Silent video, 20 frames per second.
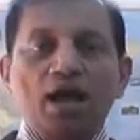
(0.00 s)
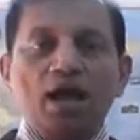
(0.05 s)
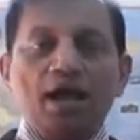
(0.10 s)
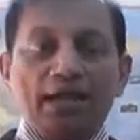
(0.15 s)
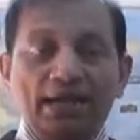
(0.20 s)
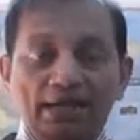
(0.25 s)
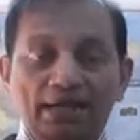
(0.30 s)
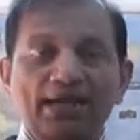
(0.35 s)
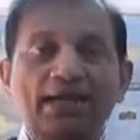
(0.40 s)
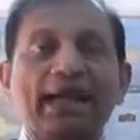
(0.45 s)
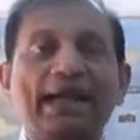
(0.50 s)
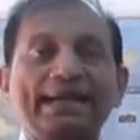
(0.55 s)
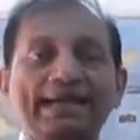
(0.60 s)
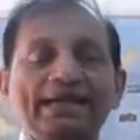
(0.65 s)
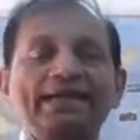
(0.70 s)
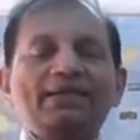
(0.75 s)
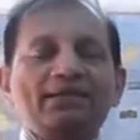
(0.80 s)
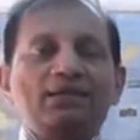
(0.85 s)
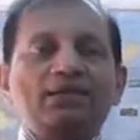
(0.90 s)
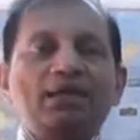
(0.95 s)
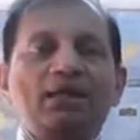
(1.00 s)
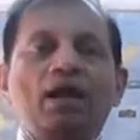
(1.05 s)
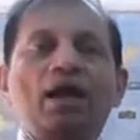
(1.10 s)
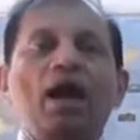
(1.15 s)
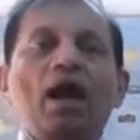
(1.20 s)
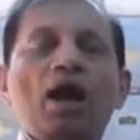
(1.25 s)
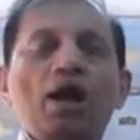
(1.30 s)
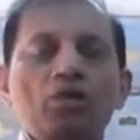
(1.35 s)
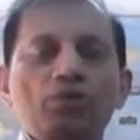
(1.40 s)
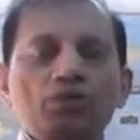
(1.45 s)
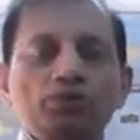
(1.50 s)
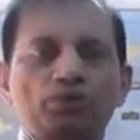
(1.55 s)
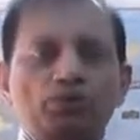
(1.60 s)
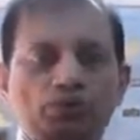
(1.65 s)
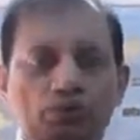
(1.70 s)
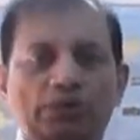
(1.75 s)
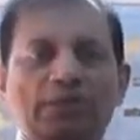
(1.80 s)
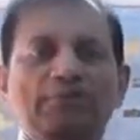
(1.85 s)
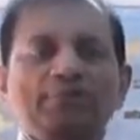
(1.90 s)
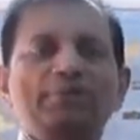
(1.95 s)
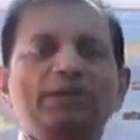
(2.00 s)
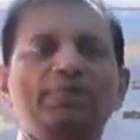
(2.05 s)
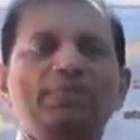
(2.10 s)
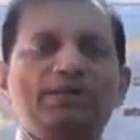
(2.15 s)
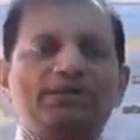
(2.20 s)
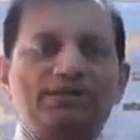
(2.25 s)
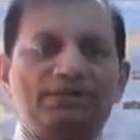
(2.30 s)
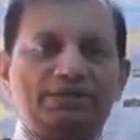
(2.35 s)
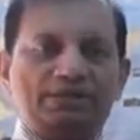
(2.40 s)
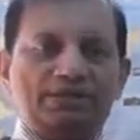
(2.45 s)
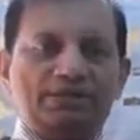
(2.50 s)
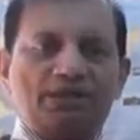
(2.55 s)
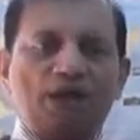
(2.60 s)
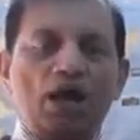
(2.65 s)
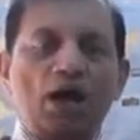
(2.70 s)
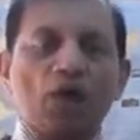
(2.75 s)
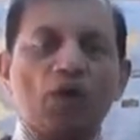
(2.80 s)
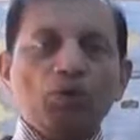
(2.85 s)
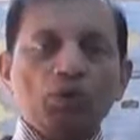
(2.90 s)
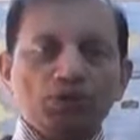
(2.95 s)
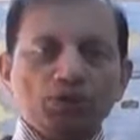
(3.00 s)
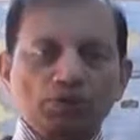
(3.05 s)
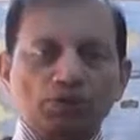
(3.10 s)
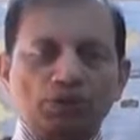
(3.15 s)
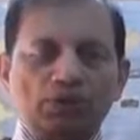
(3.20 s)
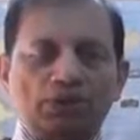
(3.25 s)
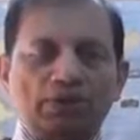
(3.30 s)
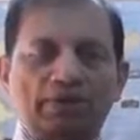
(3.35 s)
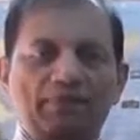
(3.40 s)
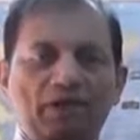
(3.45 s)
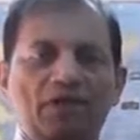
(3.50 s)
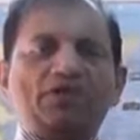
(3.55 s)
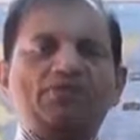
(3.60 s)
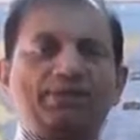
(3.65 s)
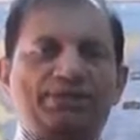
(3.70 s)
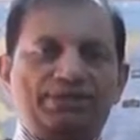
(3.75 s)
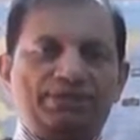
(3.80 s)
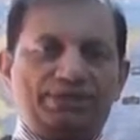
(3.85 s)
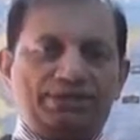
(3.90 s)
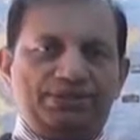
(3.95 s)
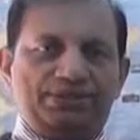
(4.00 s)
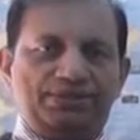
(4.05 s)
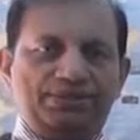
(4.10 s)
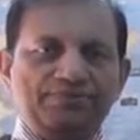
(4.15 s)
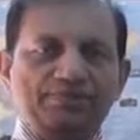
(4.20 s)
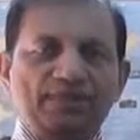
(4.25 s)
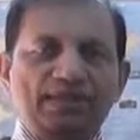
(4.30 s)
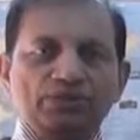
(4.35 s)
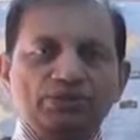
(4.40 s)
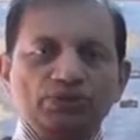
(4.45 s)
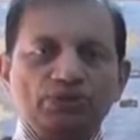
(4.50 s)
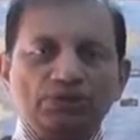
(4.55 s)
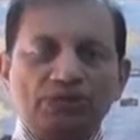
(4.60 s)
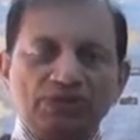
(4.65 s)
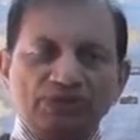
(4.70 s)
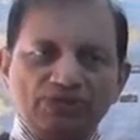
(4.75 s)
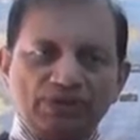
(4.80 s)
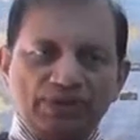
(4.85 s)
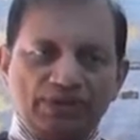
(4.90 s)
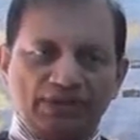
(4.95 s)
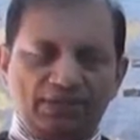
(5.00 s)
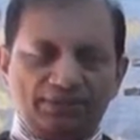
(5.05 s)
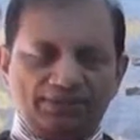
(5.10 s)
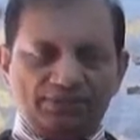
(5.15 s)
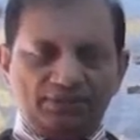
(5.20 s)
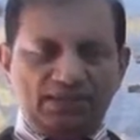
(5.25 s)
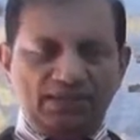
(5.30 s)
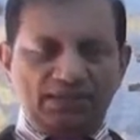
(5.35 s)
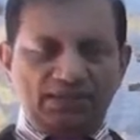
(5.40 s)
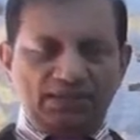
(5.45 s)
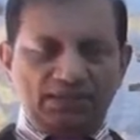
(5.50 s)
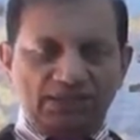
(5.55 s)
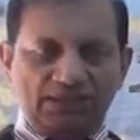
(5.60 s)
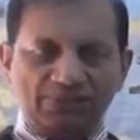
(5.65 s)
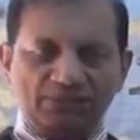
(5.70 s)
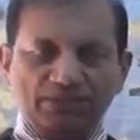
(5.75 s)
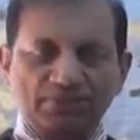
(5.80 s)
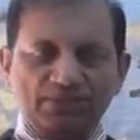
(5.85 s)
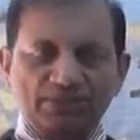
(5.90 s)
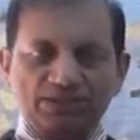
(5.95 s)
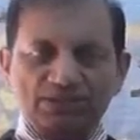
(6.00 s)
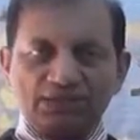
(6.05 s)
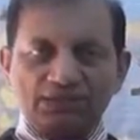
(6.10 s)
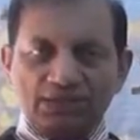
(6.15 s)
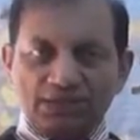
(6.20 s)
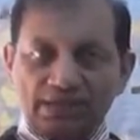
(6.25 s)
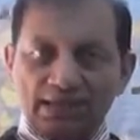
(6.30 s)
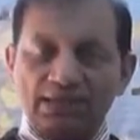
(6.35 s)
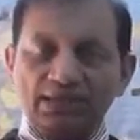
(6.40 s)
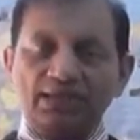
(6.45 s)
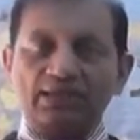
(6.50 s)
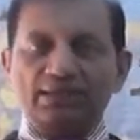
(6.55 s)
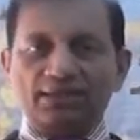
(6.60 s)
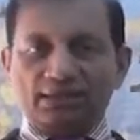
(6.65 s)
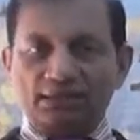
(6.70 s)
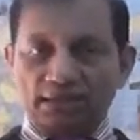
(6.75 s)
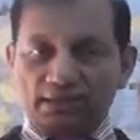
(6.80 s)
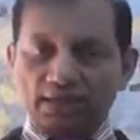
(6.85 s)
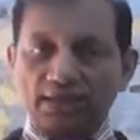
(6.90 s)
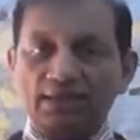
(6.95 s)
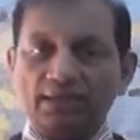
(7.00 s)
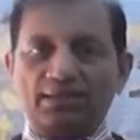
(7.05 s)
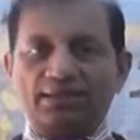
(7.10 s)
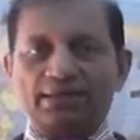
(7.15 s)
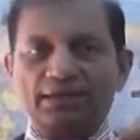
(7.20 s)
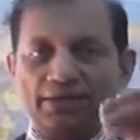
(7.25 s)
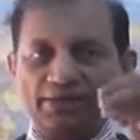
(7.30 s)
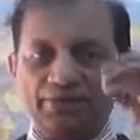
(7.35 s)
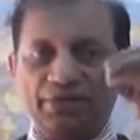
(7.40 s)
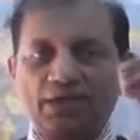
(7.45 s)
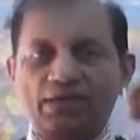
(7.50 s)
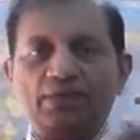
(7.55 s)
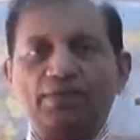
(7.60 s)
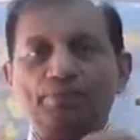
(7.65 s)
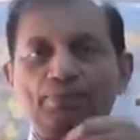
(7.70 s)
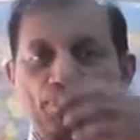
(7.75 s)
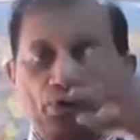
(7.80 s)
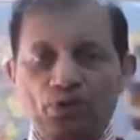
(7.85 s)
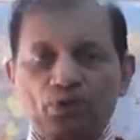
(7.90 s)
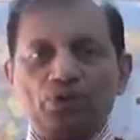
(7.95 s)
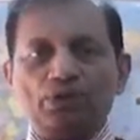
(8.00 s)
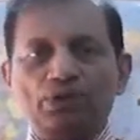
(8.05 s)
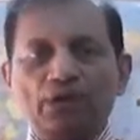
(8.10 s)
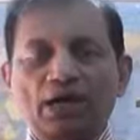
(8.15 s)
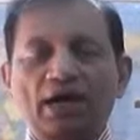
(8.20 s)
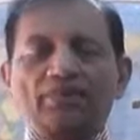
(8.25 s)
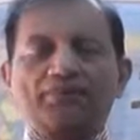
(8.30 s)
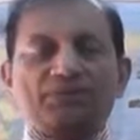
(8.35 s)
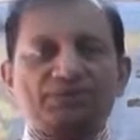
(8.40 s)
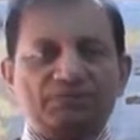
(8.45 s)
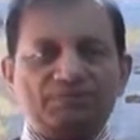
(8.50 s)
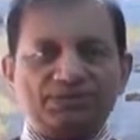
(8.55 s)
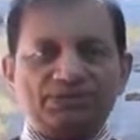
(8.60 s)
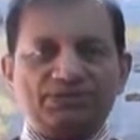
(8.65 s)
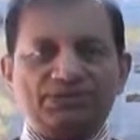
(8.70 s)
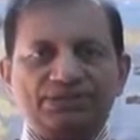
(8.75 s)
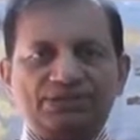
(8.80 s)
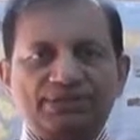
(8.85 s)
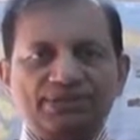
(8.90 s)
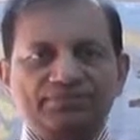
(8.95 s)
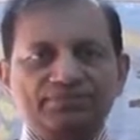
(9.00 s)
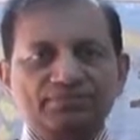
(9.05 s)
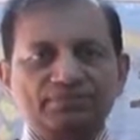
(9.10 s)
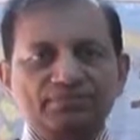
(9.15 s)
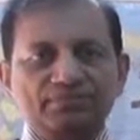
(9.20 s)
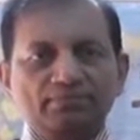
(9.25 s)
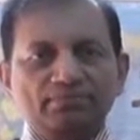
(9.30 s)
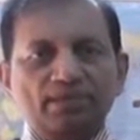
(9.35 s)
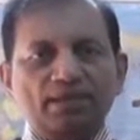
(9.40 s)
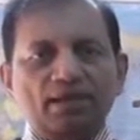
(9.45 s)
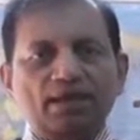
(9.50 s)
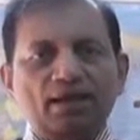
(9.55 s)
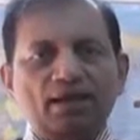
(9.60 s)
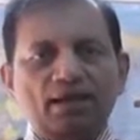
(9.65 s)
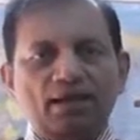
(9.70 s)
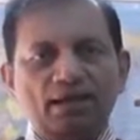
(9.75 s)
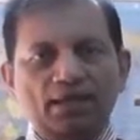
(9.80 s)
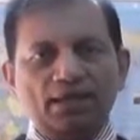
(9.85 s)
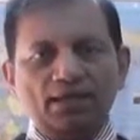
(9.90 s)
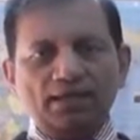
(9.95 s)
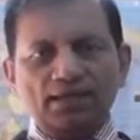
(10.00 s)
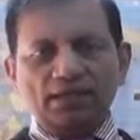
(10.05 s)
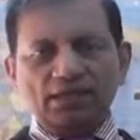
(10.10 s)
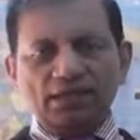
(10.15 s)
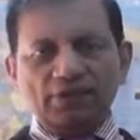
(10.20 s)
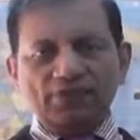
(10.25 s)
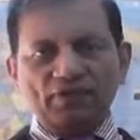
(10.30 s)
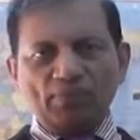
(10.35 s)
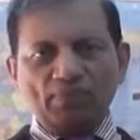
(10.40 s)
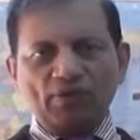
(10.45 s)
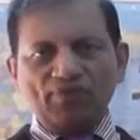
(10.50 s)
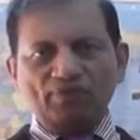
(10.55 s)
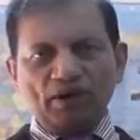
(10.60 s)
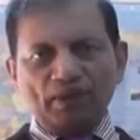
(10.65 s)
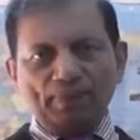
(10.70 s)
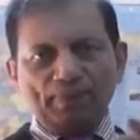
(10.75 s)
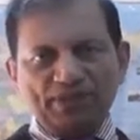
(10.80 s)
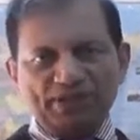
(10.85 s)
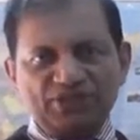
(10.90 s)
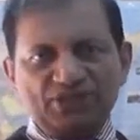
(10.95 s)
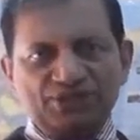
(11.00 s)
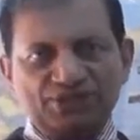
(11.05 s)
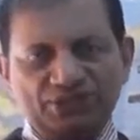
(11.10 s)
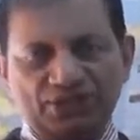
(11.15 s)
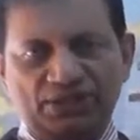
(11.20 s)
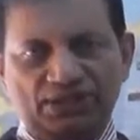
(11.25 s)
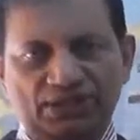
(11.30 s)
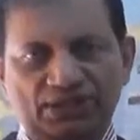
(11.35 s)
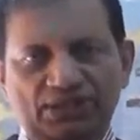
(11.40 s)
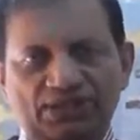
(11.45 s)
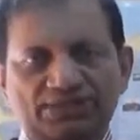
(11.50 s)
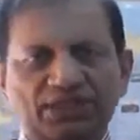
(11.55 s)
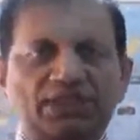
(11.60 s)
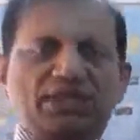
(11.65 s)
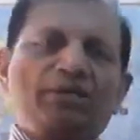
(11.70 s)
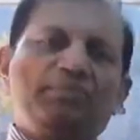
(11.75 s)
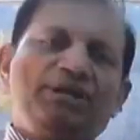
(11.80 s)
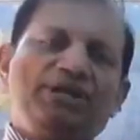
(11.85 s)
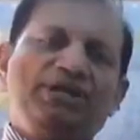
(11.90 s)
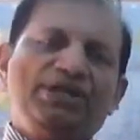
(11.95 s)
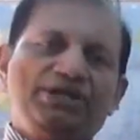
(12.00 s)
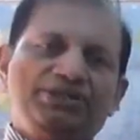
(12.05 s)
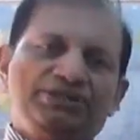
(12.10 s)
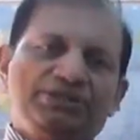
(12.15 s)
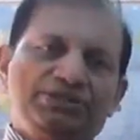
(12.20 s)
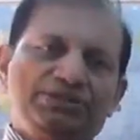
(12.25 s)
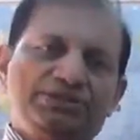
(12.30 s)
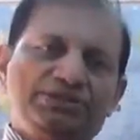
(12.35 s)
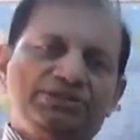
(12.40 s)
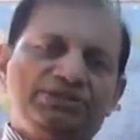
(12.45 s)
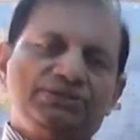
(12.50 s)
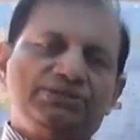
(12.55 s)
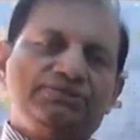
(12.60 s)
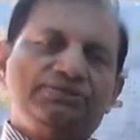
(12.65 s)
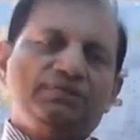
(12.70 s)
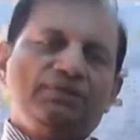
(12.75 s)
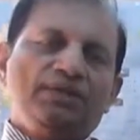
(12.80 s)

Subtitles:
in guiding how to implement it, how to evaluate it. So that is why these team members really literally give a report after visiting, either in the form of appreciation, that is recommendations,